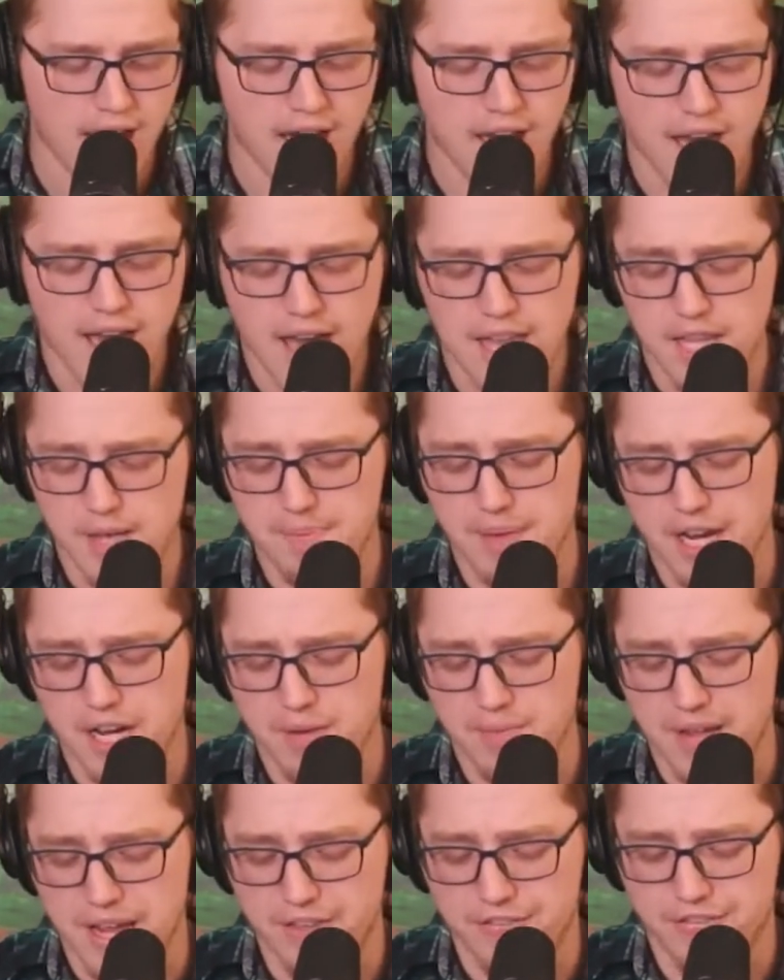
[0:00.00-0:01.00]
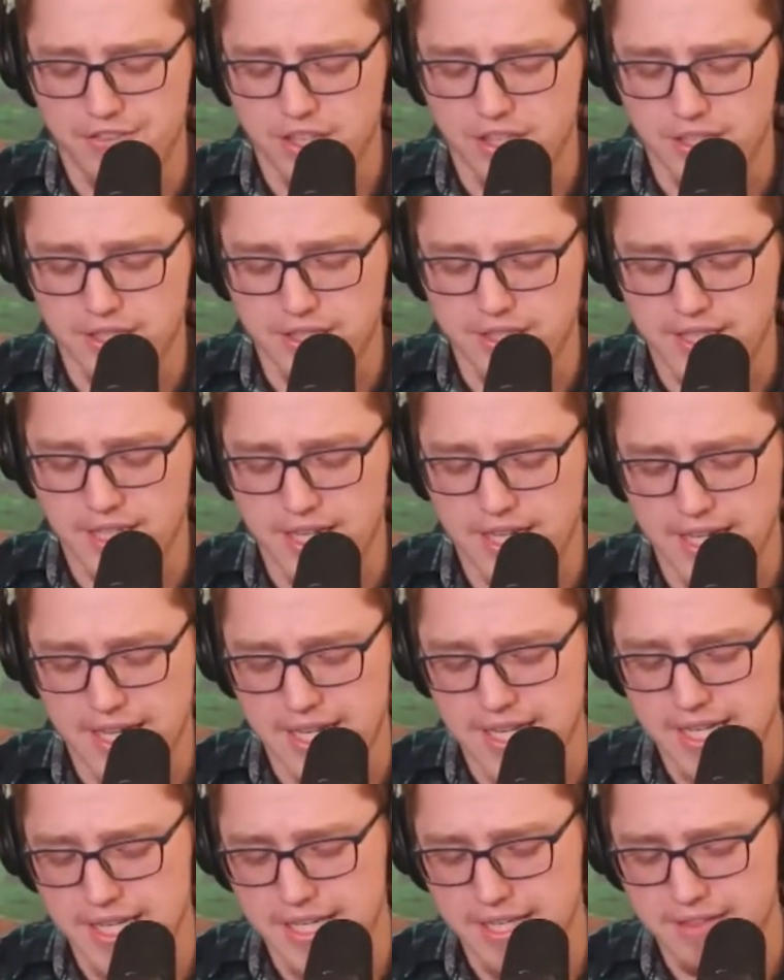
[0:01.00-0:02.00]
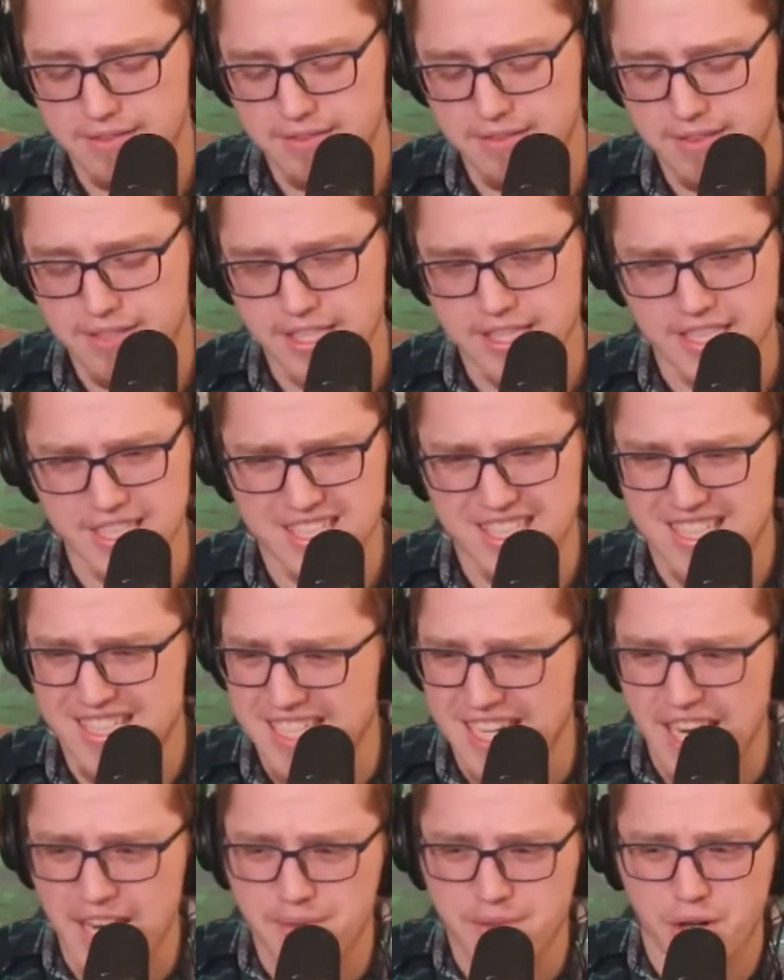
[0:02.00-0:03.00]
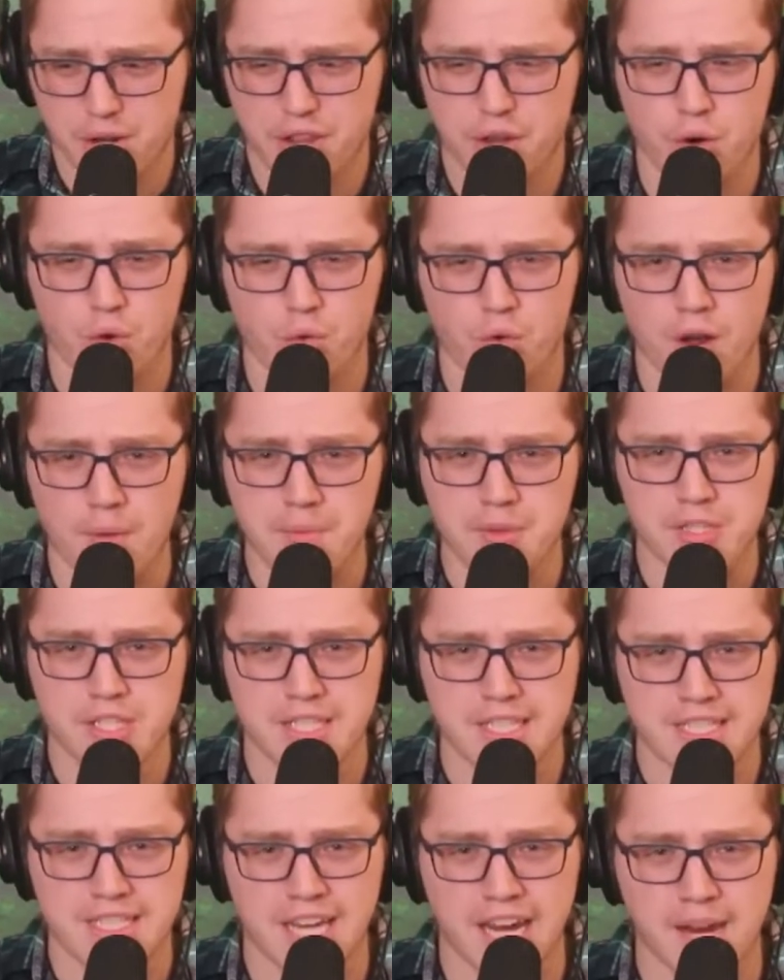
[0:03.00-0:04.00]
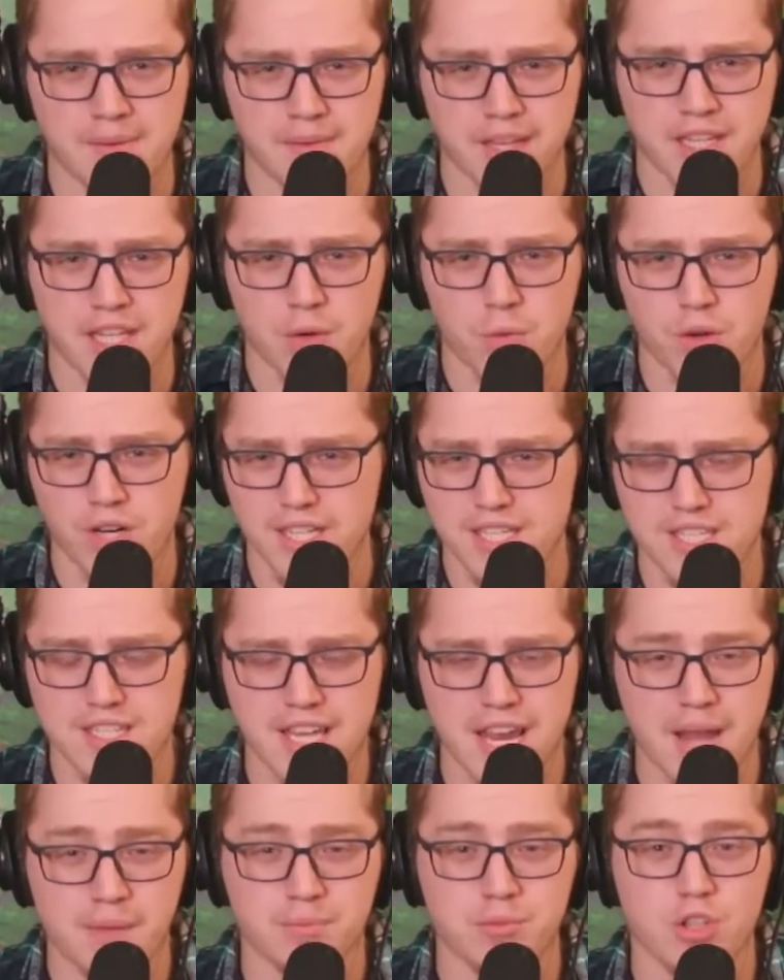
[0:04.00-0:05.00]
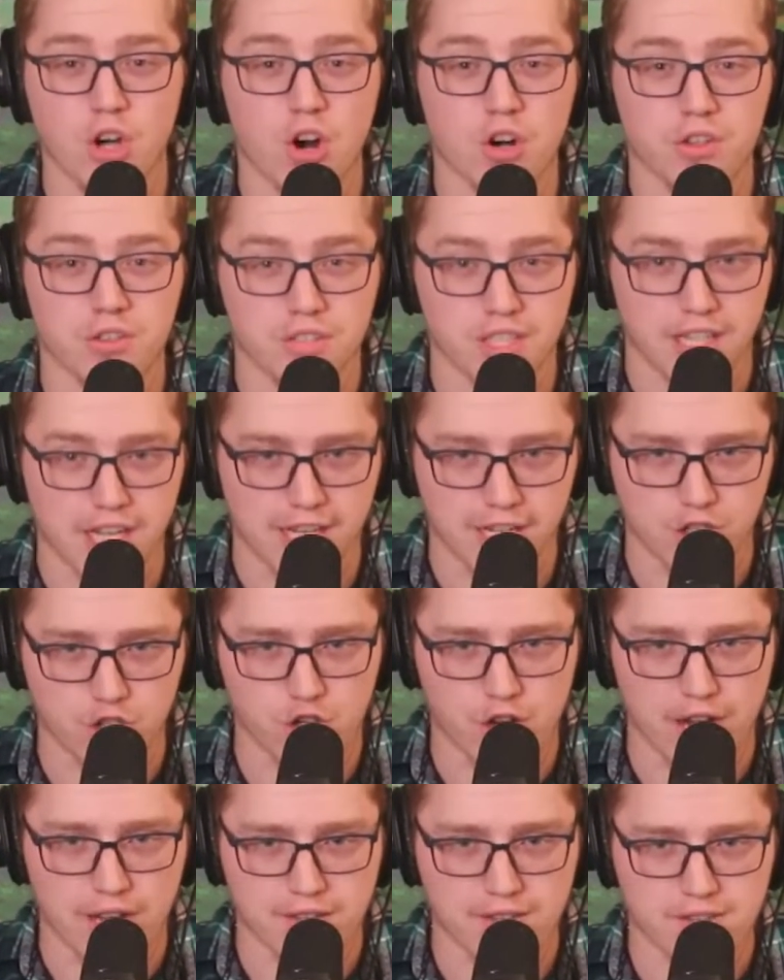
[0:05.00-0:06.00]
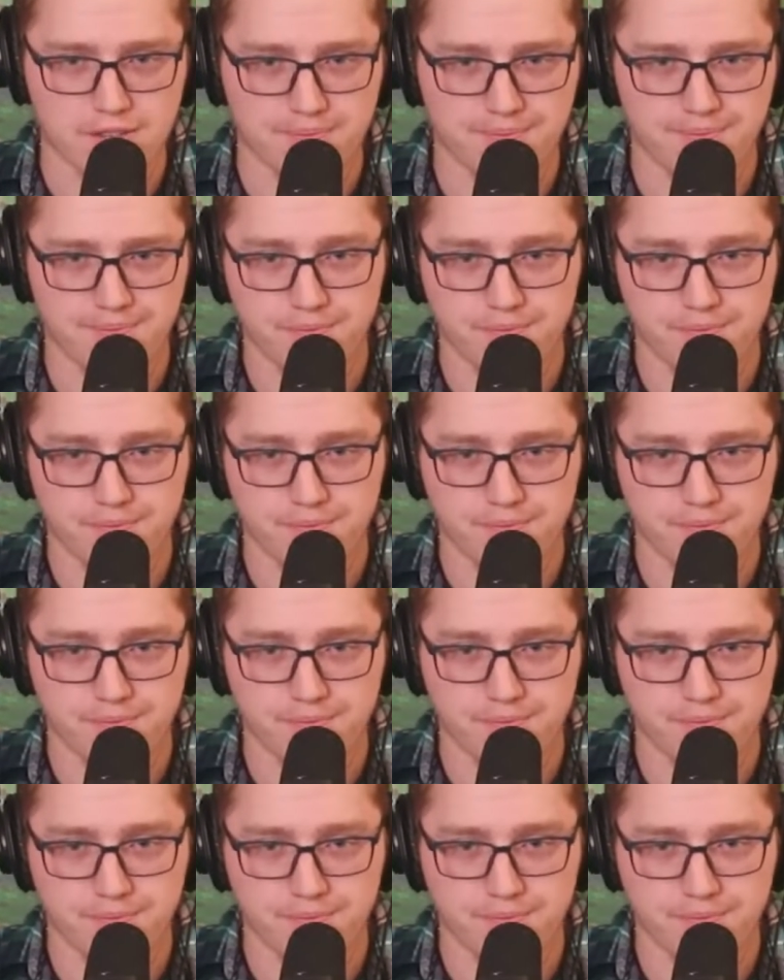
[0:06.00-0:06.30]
And then Baker Mayfield, the team, there were rumbles in the team that they wanted Sam Darnold to get a chance.